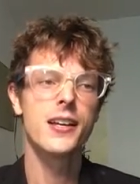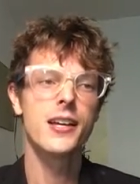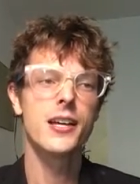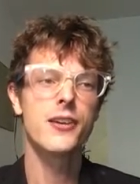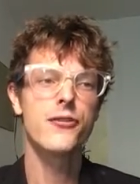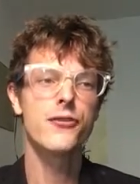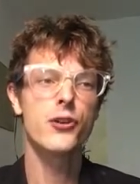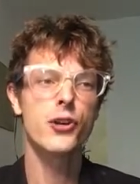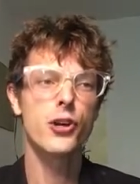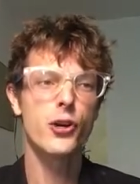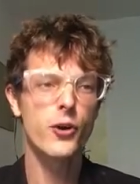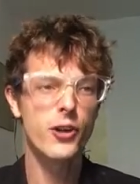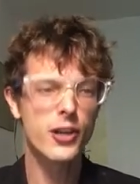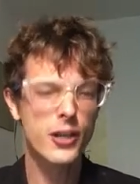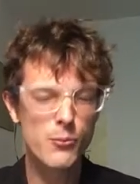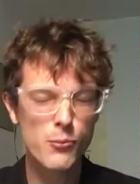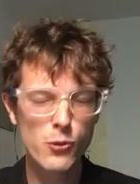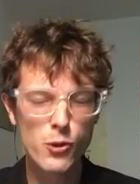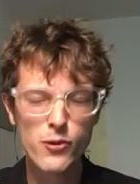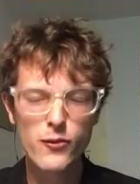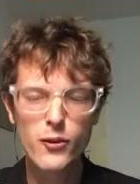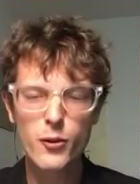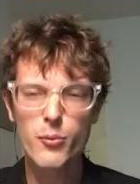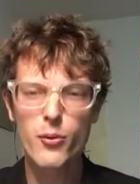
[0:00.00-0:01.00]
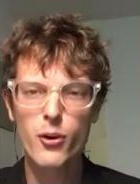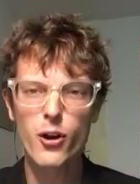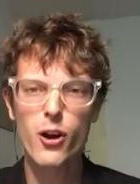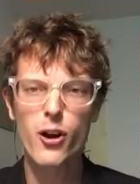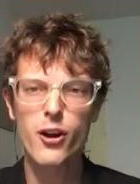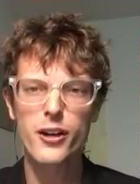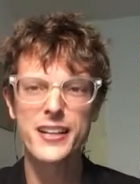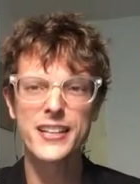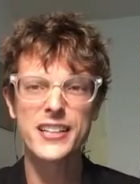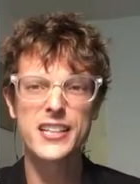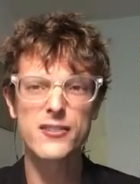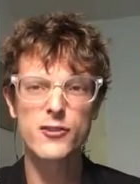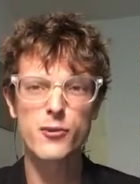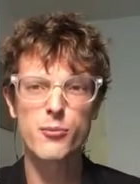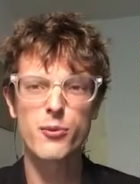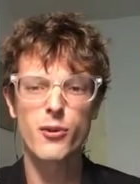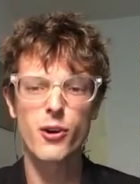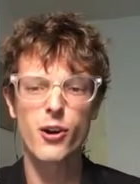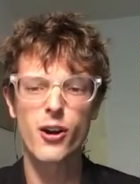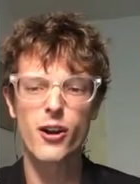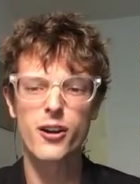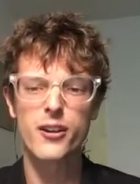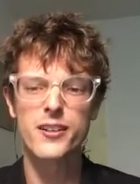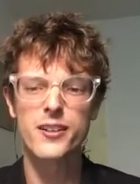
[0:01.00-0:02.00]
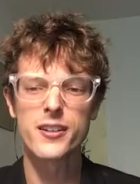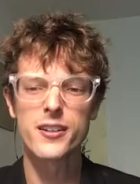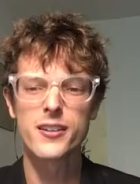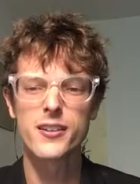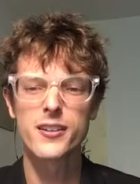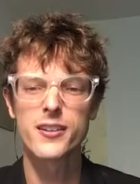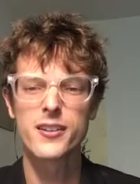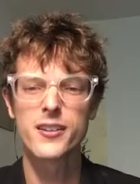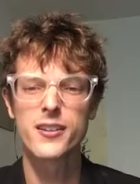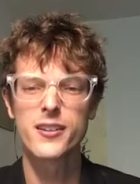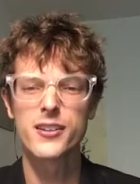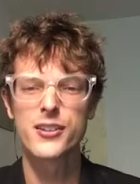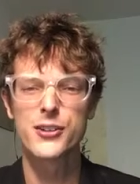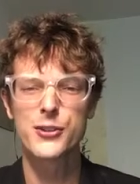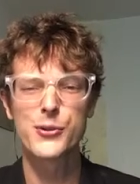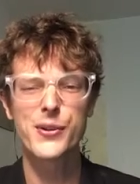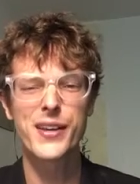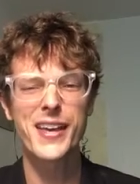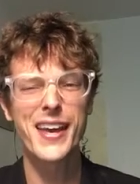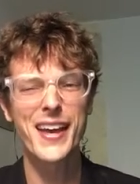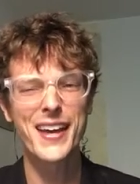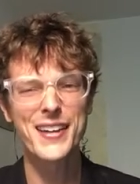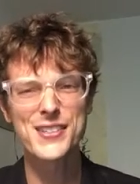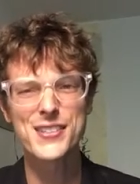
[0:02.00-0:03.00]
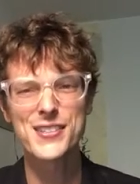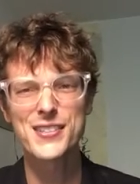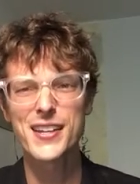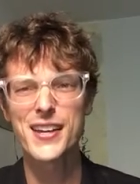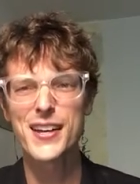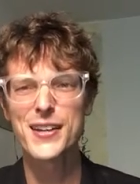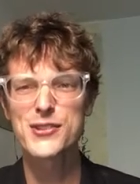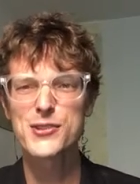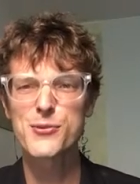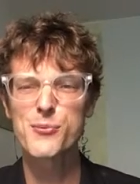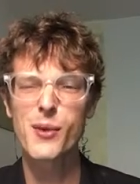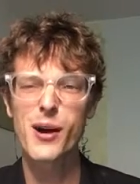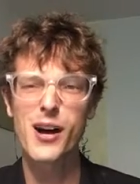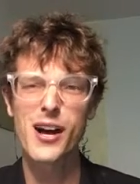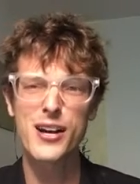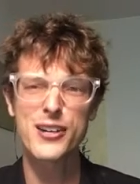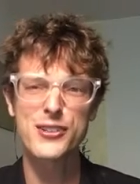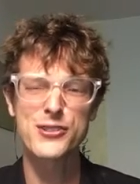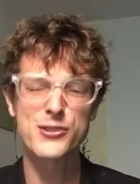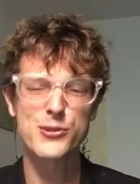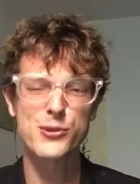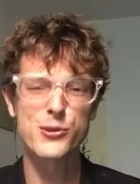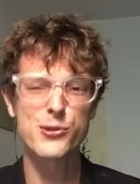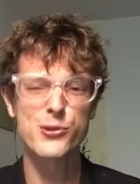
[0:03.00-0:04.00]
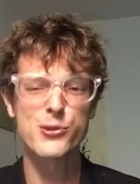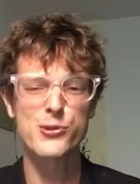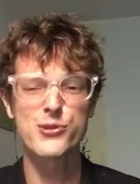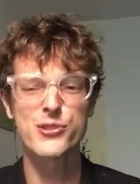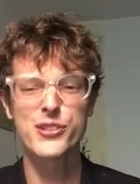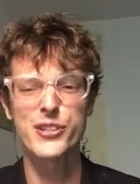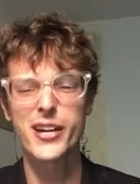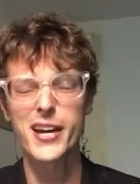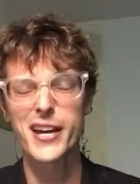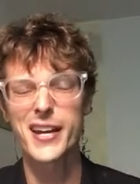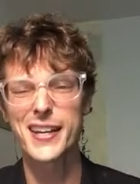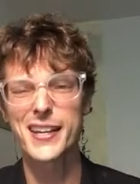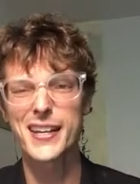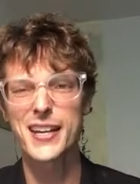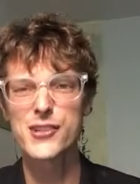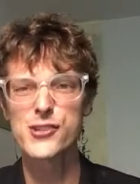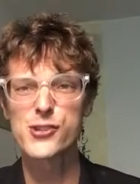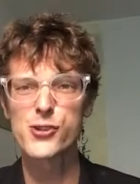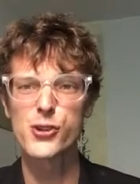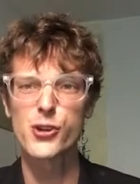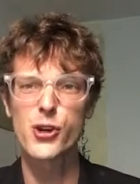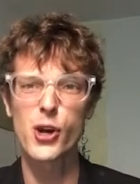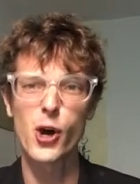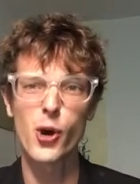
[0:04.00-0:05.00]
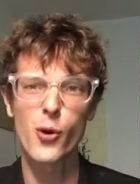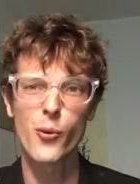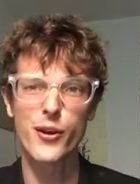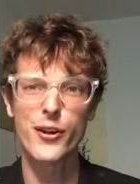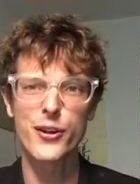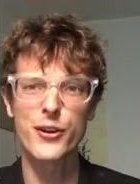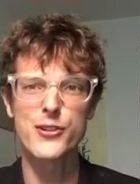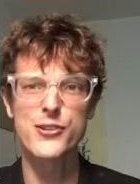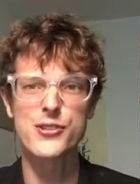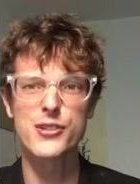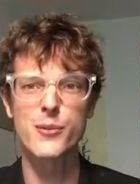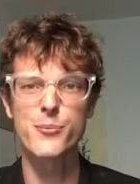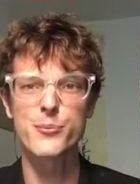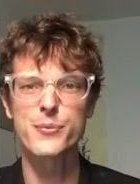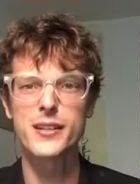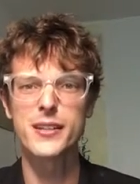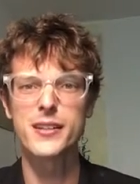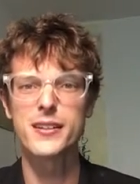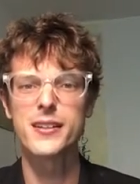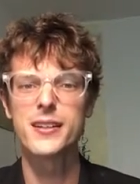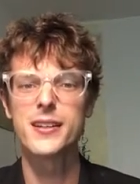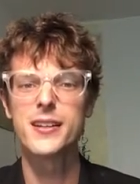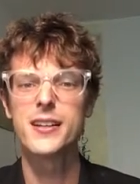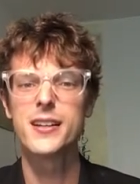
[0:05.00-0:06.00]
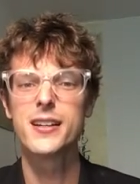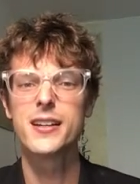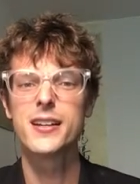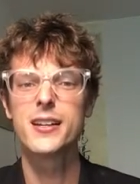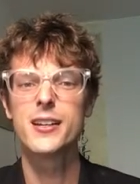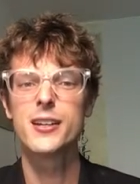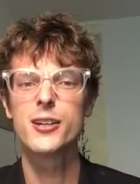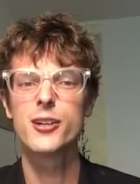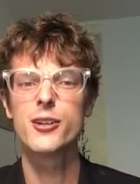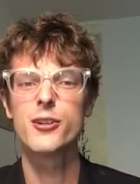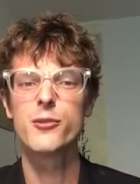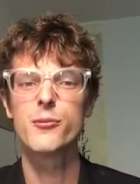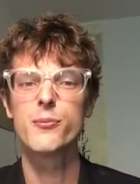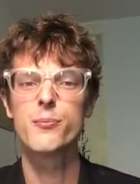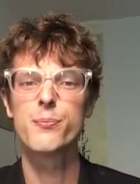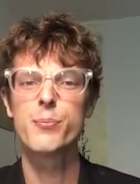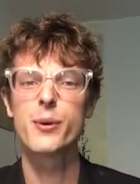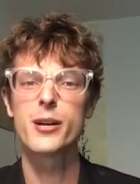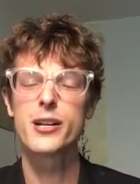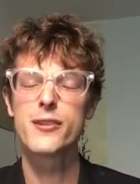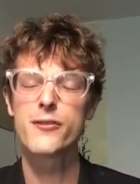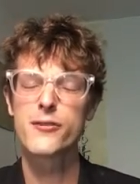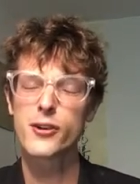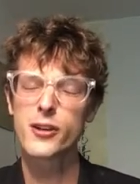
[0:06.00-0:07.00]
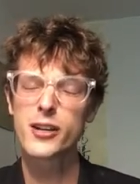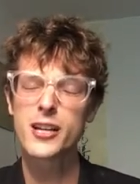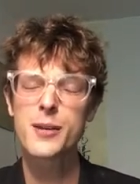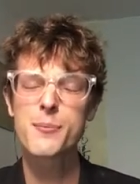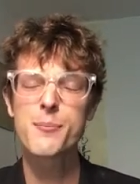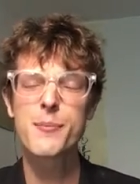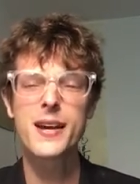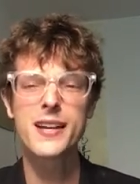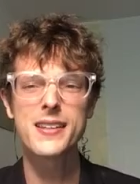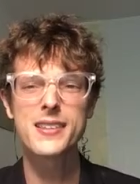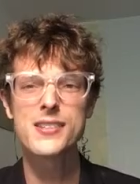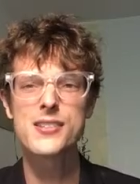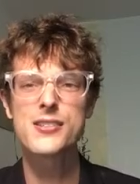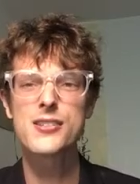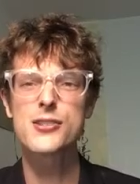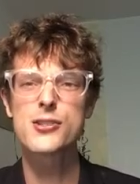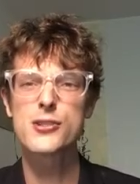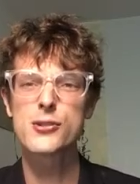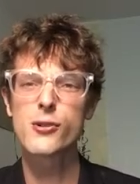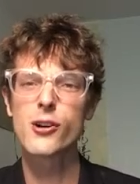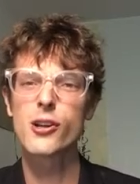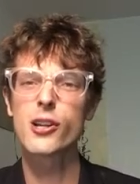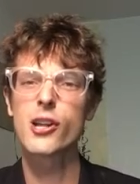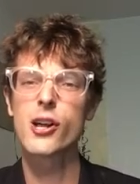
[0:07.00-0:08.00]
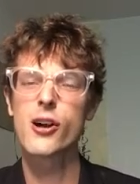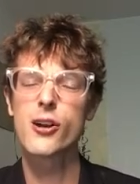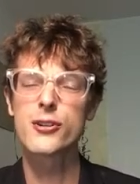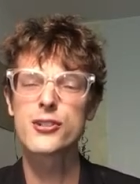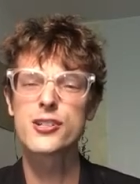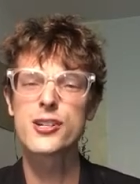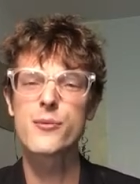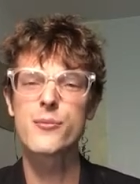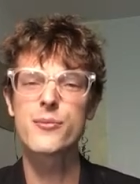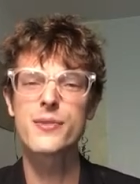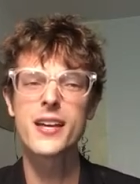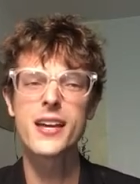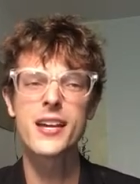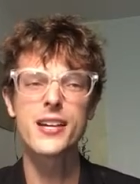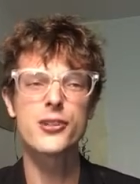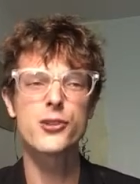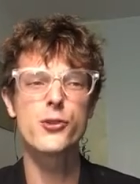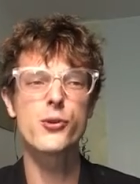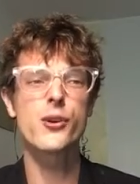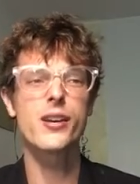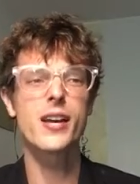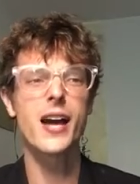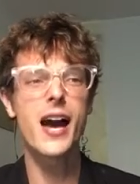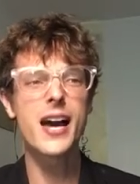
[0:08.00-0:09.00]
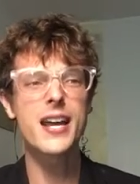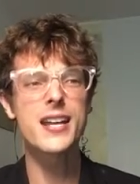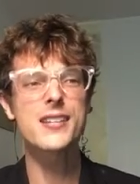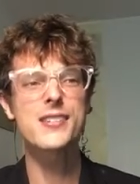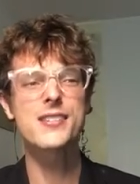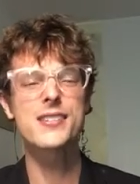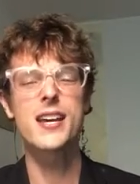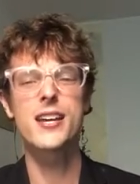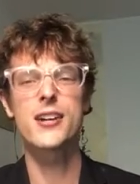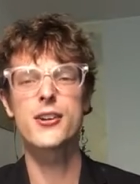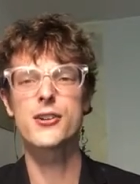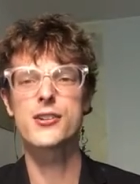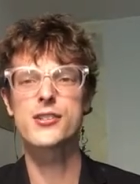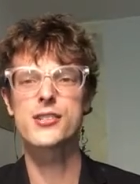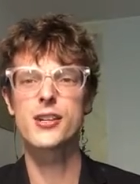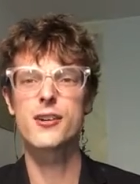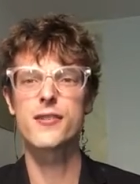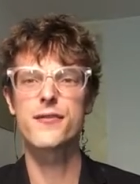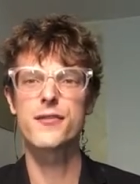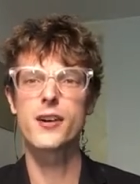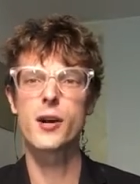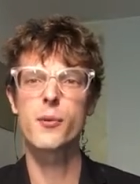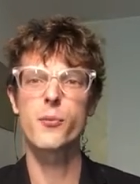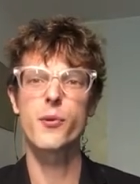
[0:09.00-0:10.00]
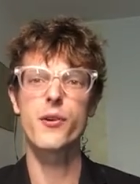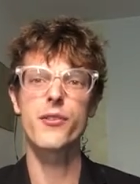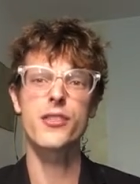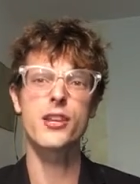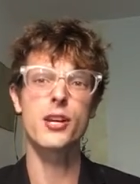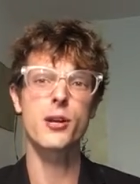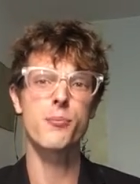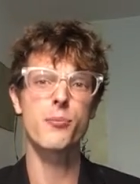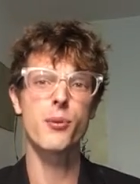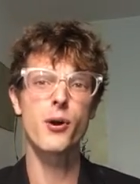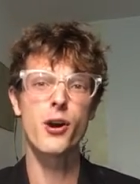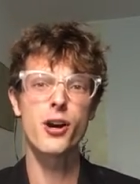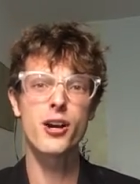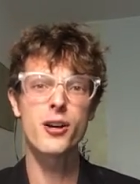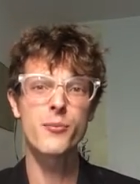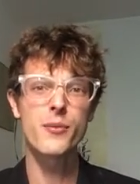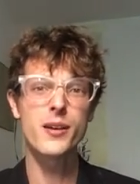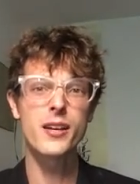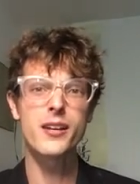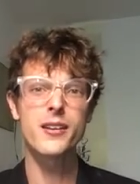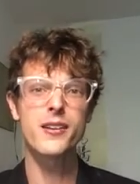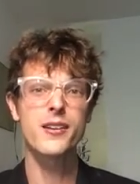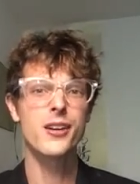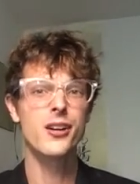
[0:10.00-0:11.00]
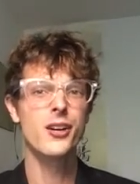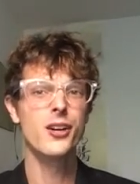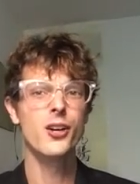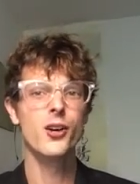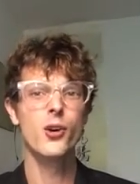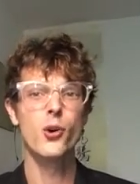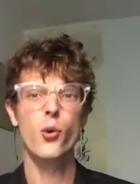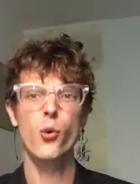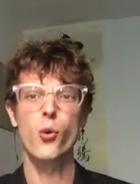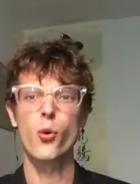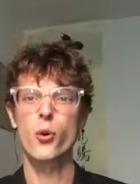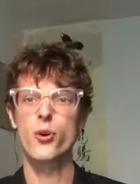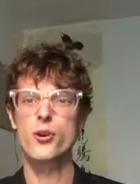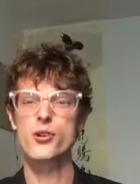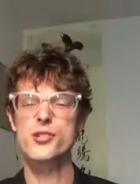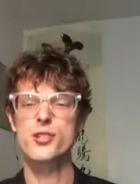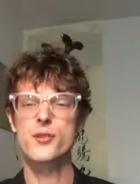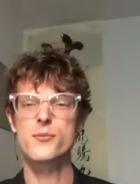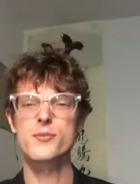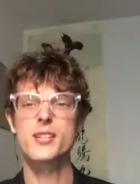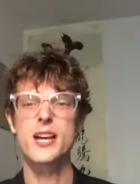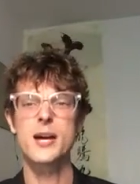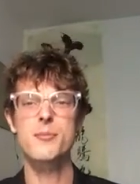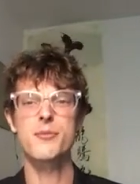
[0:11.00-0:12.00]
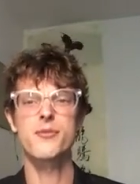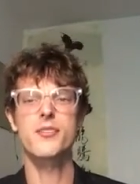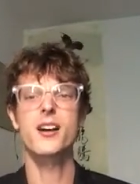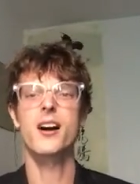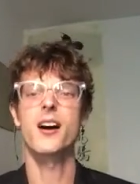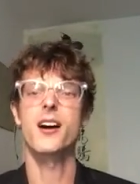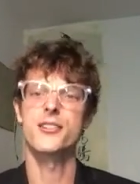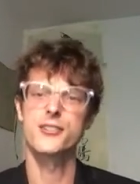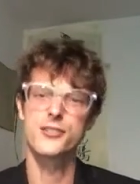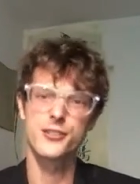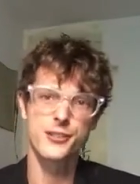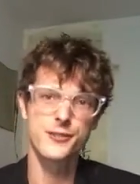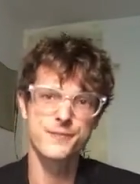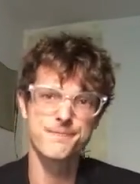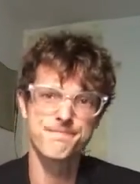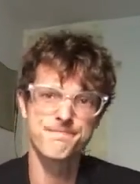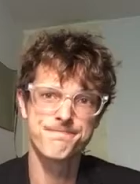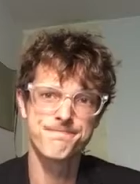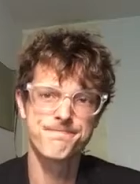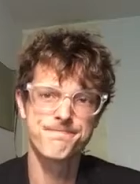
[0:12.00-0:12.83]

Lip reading: If you're going to move abroad and live abroad, you can stay at some hostels to kind of get you going or something. But if you're going to make this into a long-term thing, you got to set yourself up with an apartment or some type of condo.